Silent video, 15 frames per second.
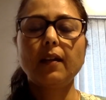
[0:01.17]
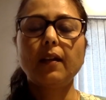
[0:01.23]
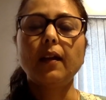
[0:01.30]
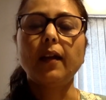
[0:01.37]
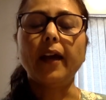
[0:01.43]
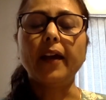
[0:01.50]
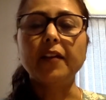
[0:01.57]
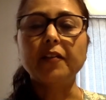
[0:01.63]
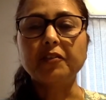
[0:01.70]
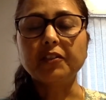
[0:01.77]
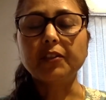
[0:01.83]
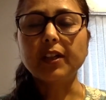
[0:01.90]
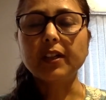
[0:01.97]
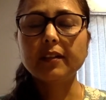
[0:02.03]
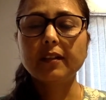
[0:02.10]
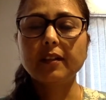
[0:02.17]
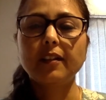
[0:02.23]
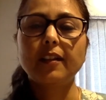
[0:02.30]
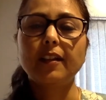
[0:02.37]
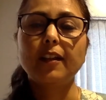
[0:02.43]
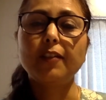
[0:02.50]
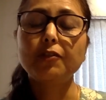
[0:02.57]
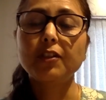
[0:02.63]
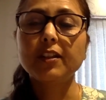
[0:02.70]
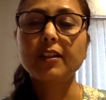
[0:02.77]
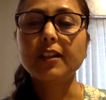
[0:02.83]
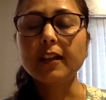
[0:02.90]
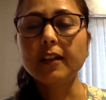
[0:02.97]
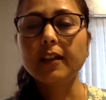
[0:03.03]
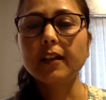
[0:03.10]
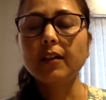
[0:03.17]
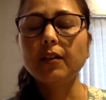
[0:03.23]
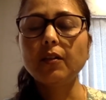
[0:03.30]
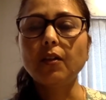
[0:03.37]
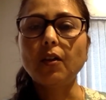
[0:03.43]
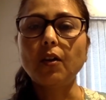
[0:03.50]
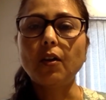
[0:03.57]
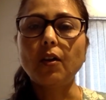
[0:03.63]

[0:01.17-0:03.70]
Hi everyone, if you're thinking